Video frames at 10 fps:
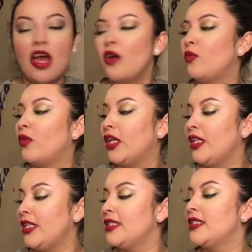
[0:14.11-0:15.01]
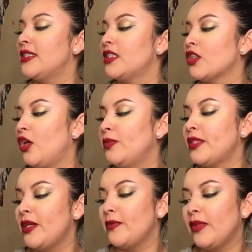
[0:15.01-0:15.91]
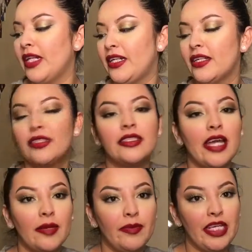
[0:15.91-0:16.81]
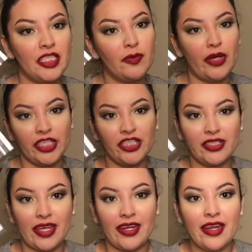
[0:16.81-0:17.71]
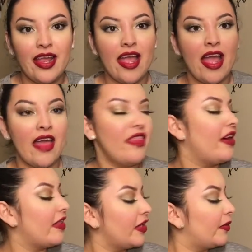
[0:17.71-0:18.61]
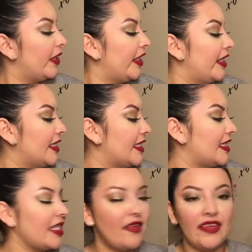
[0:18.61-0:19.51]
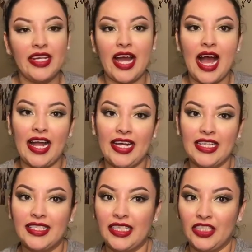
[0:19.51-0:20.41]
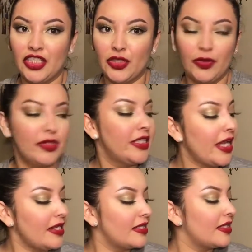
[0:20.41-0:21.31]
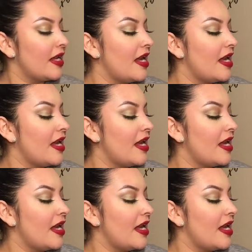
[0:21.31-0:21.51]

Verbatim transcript: One is the Sculpt and Blend 10 piece brush set and the other one is the 7 Eye Essential set.